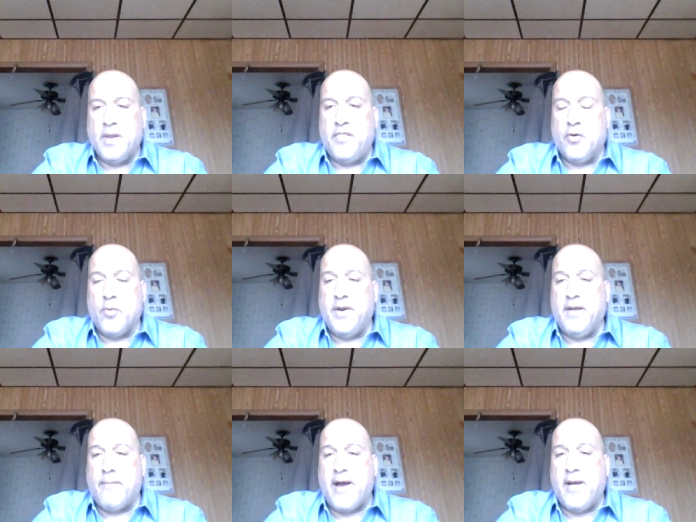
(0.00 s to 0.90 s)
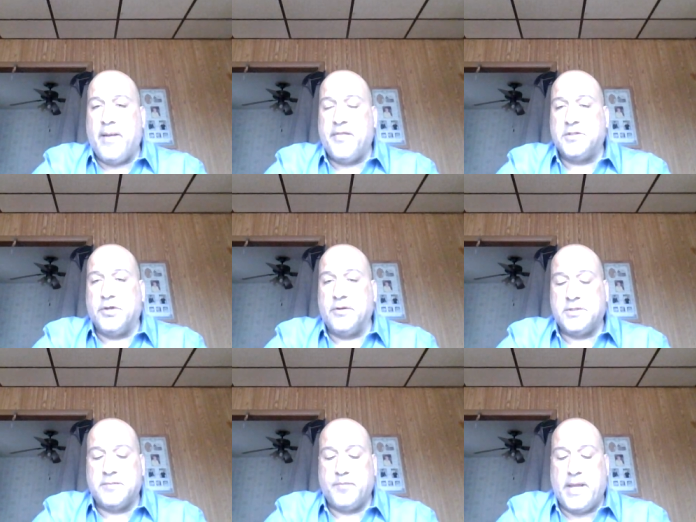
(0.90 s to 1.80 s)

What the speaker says: and they're running a mile on the dirt.